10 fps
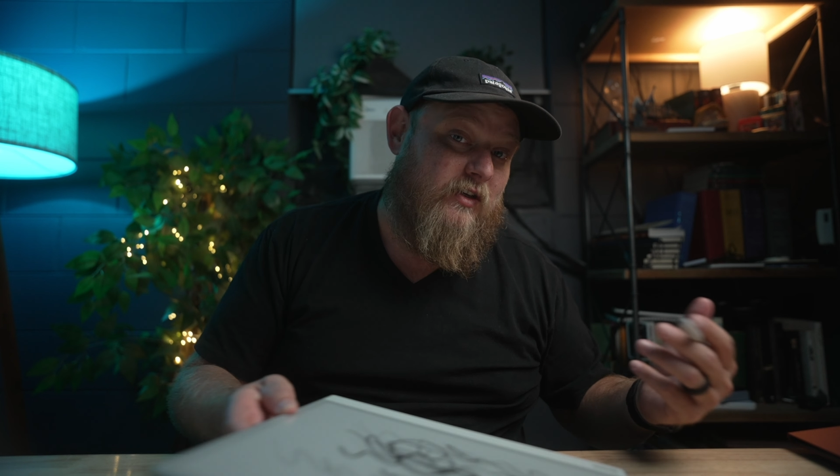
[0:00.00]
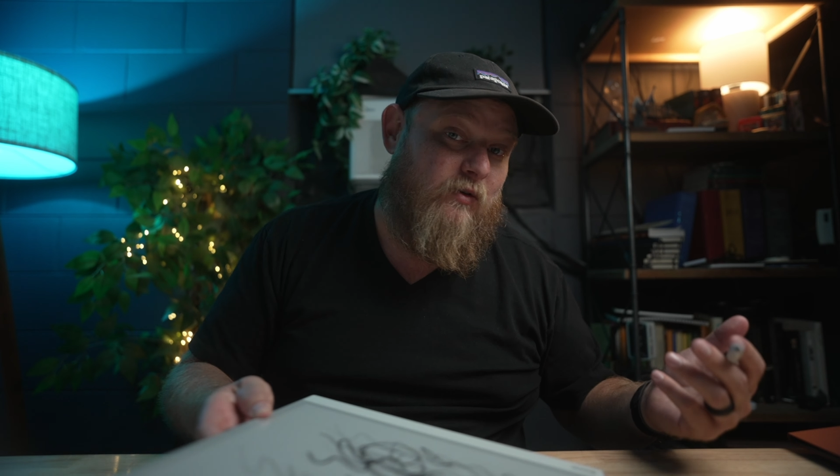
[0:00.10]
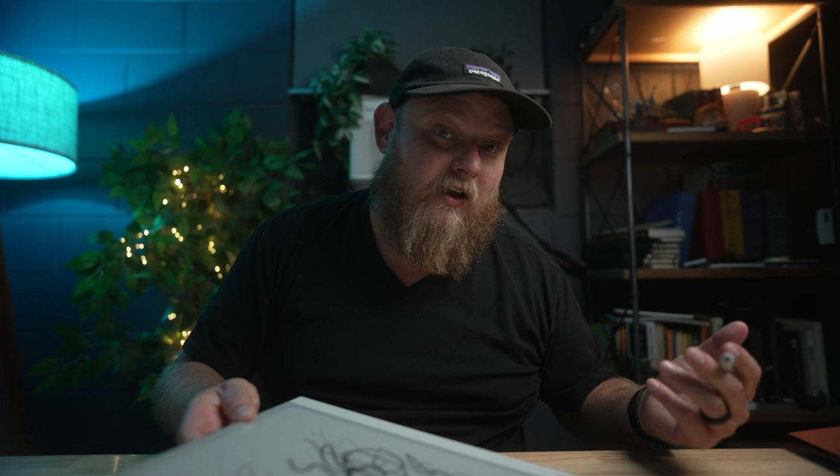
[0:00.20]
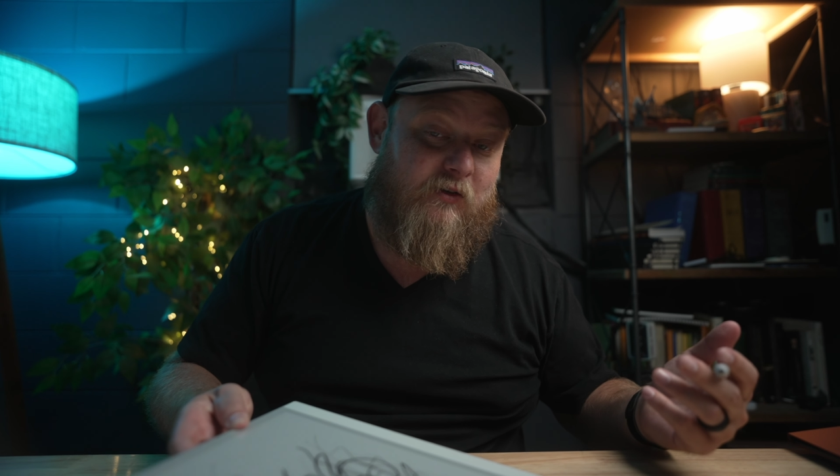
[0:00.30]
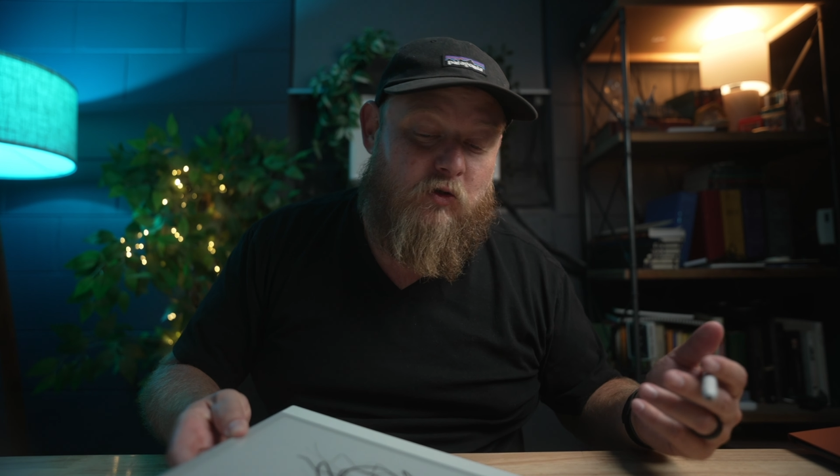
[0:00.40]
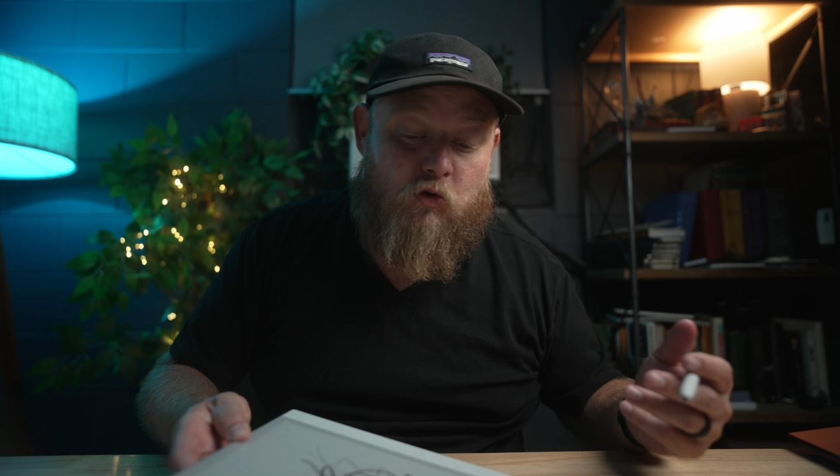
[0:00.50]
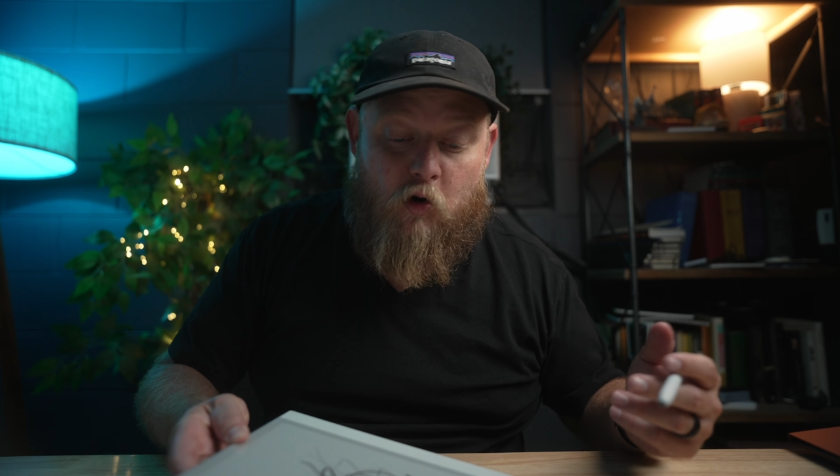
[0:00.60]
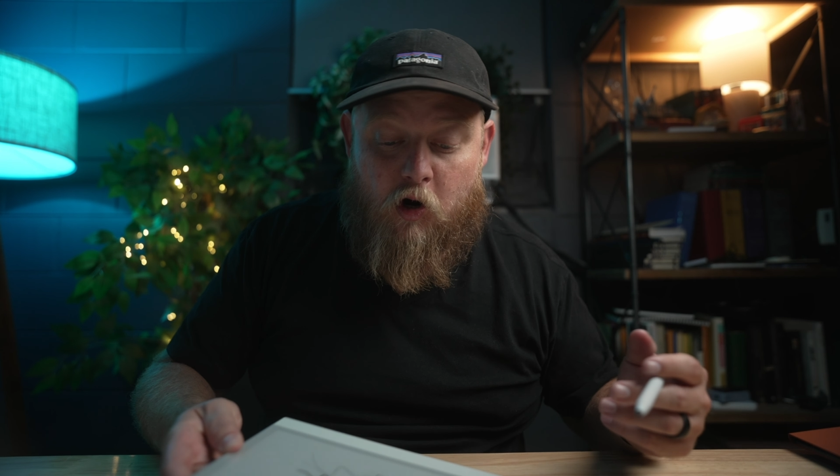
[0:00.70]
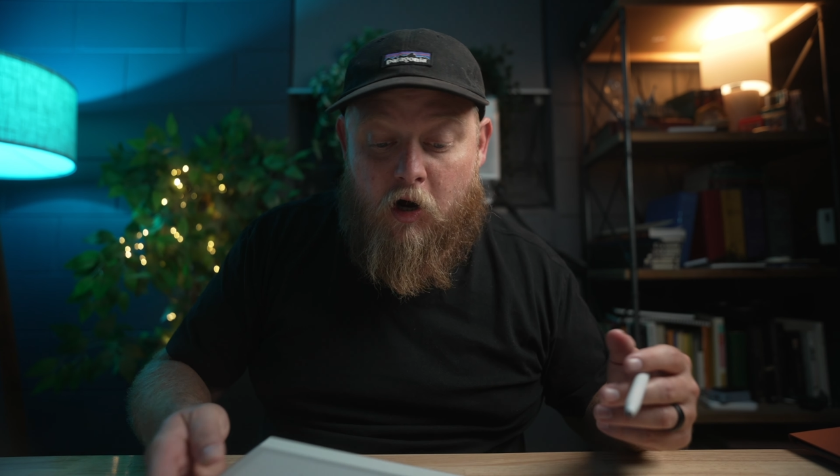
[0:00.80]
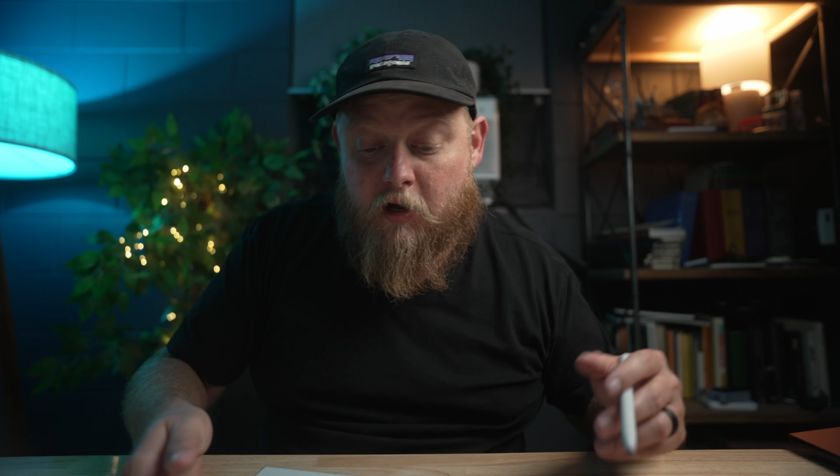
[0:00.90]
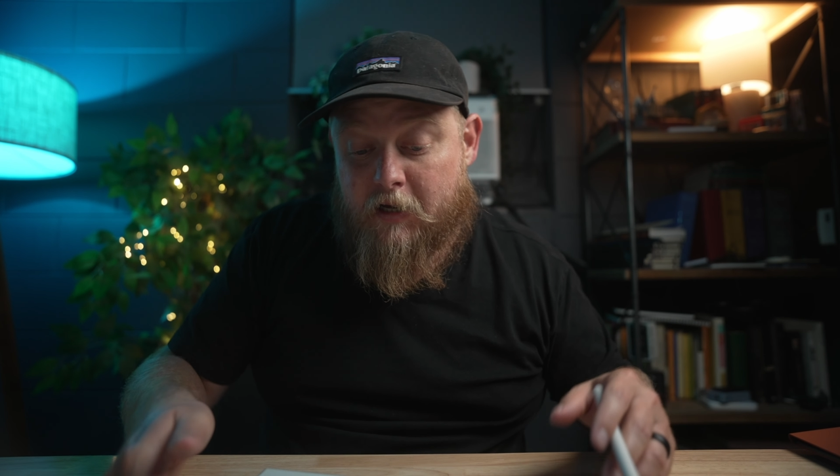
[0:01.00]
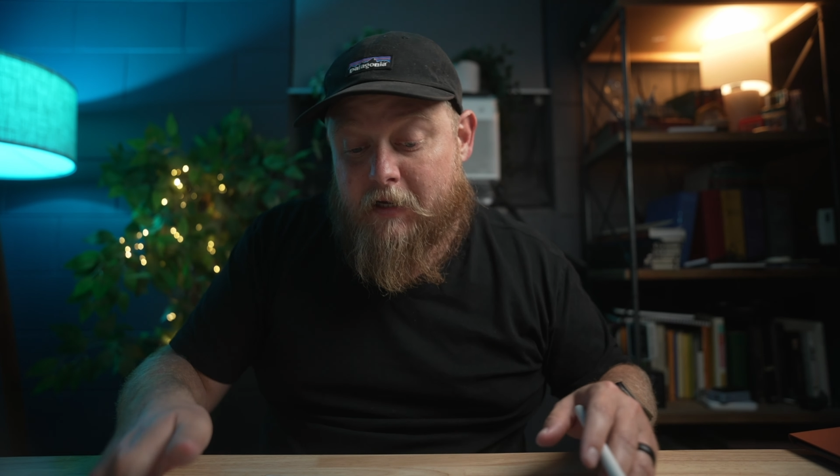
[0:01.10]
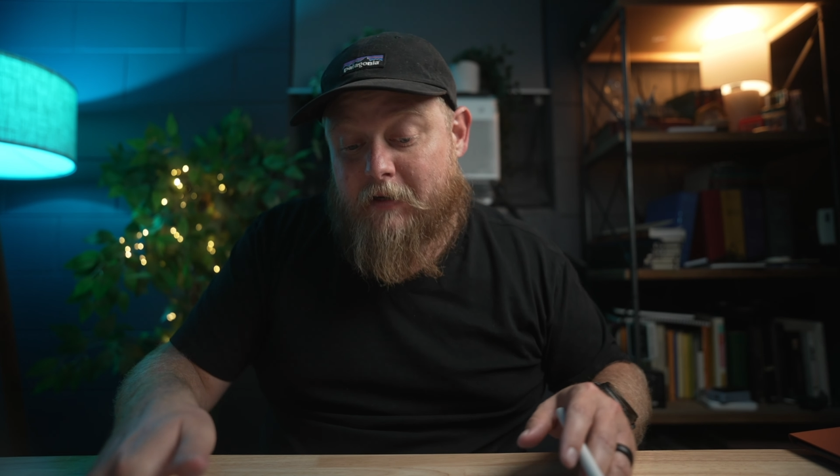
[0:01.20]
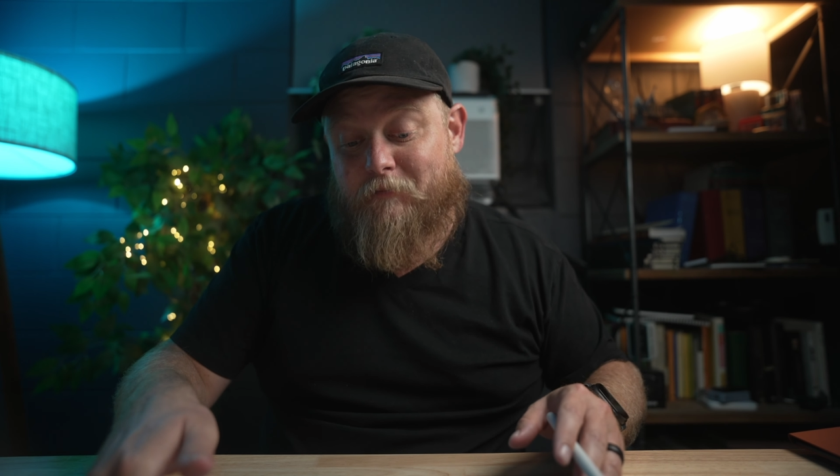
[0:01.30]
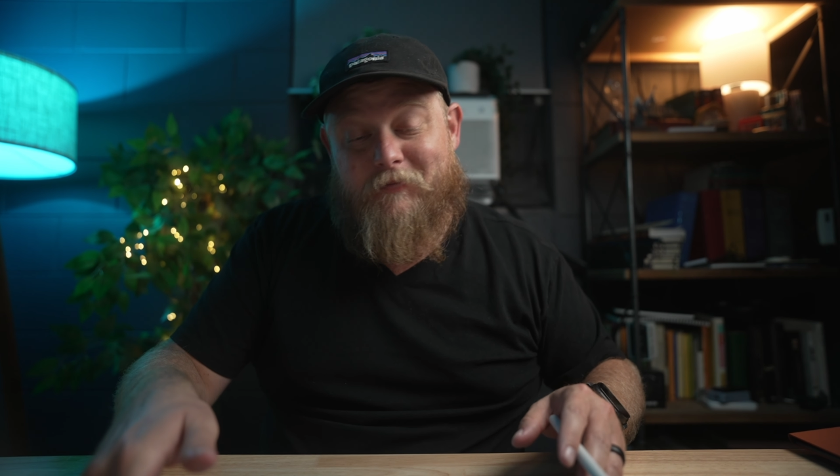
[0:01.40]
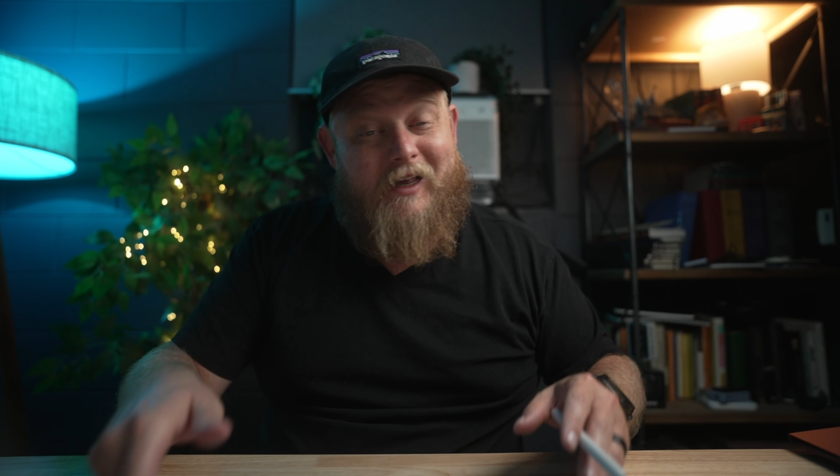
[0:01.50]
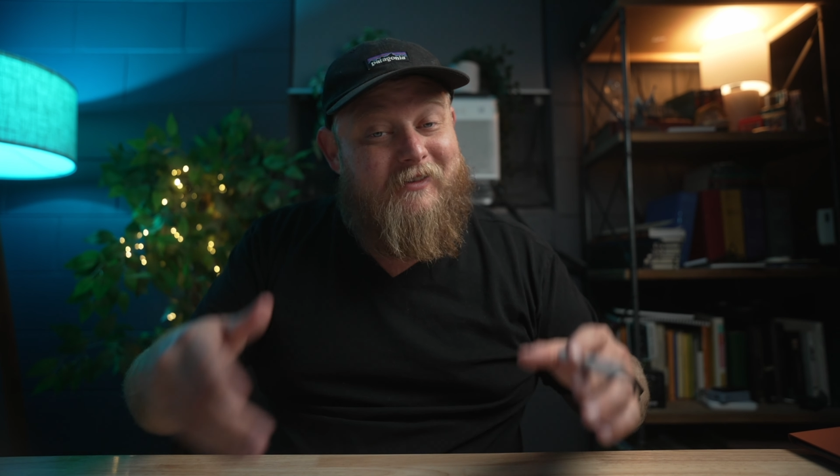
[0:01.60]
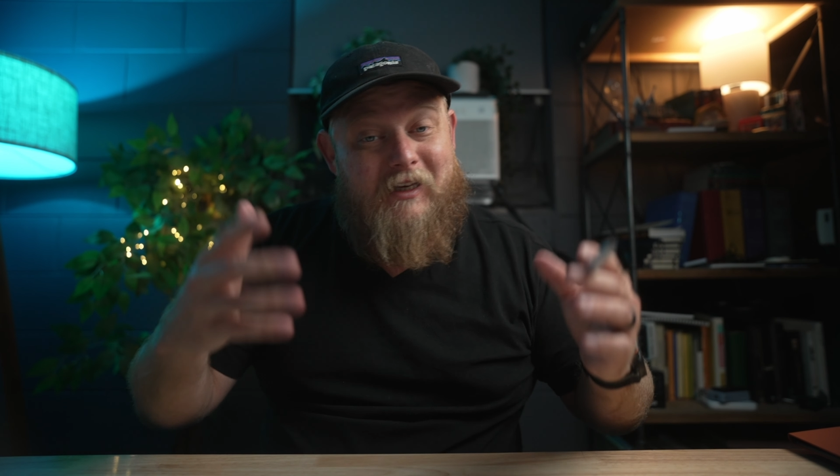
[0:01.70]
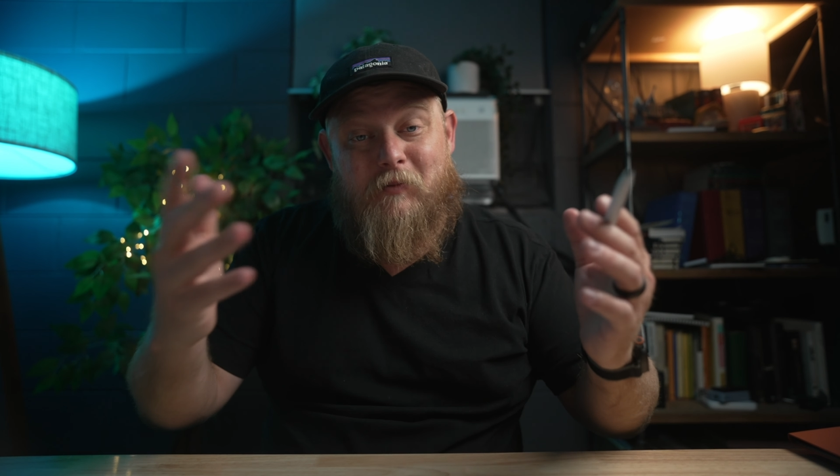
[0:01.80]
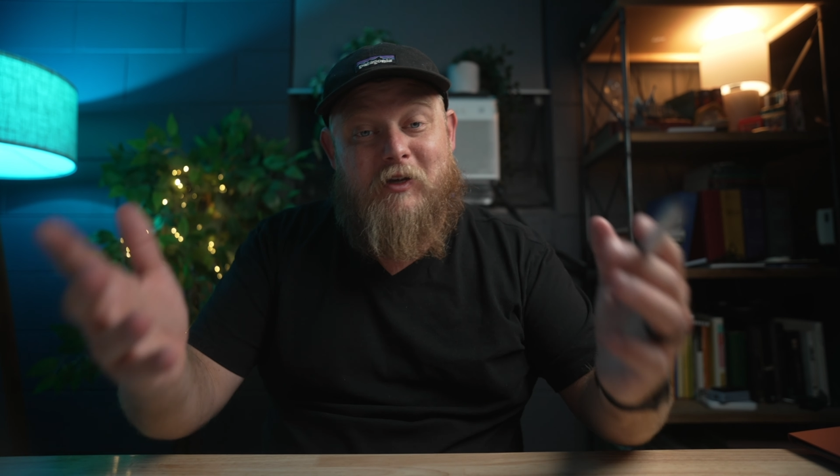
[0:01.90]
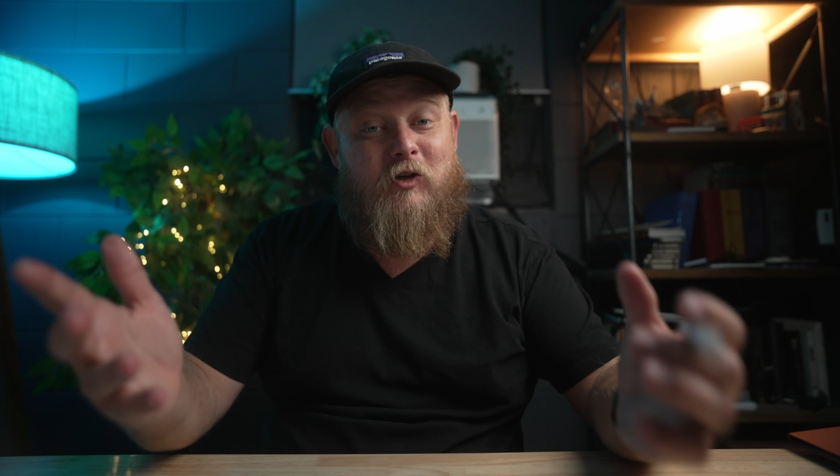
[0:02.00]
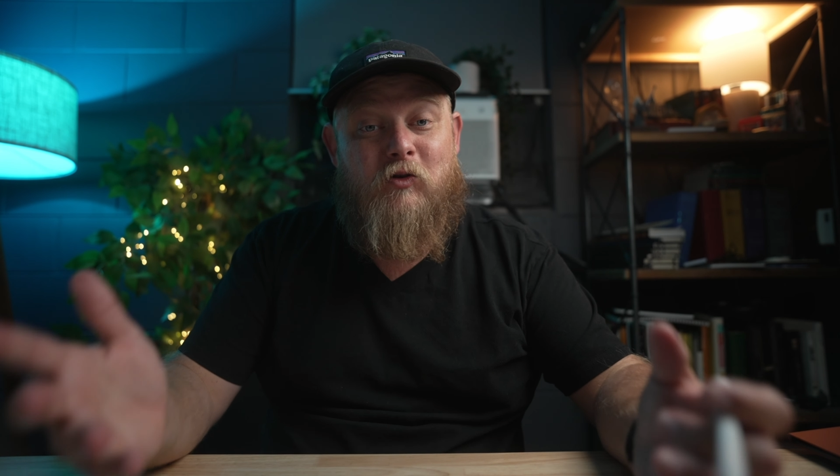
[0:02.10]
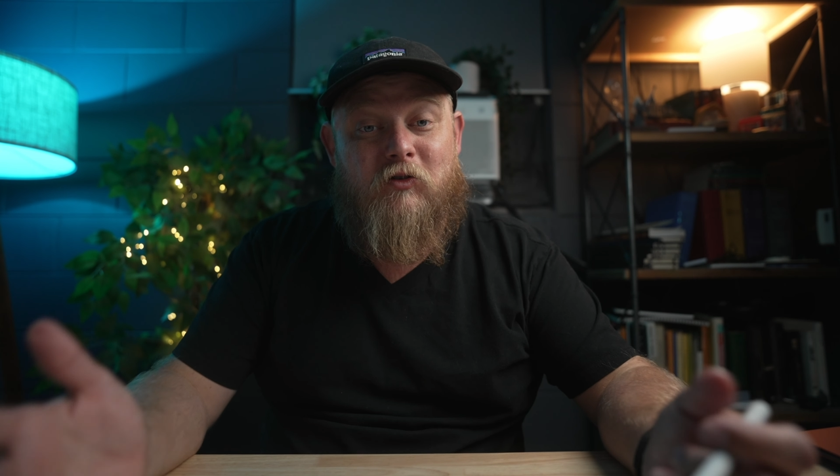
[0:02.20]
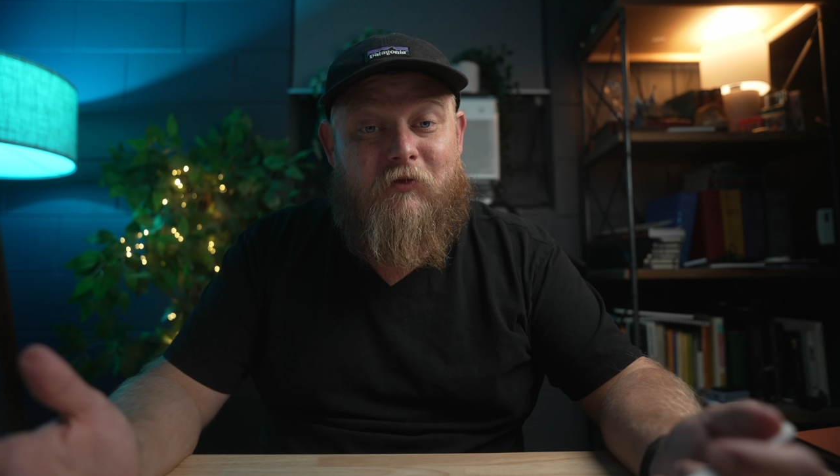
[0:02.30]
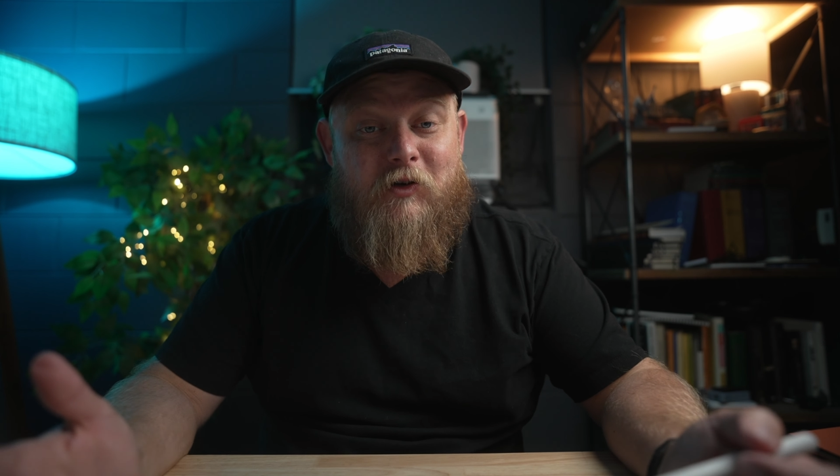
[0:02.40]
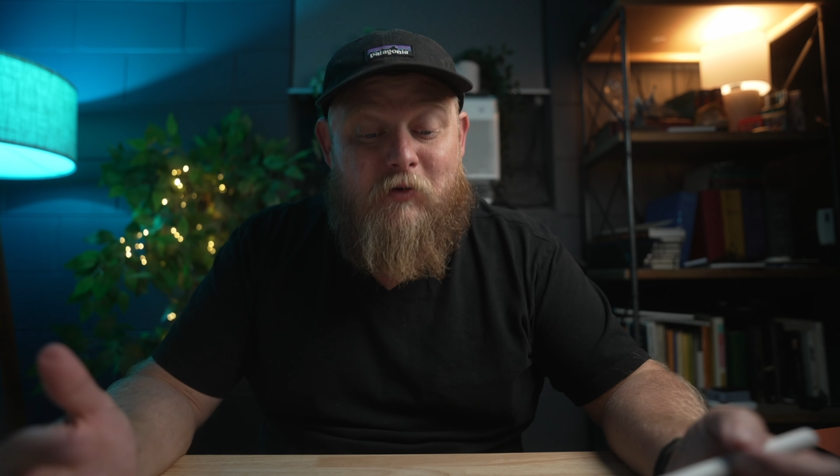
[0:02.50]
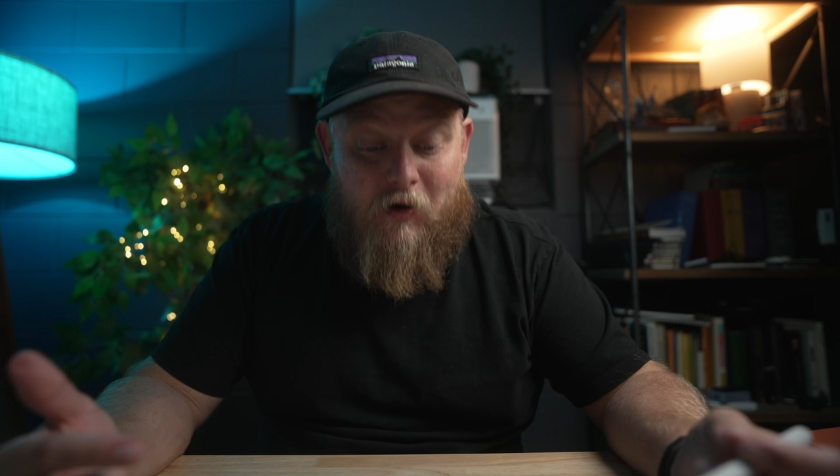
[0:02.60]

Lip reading: and you like to draw, that's going to be huge for you.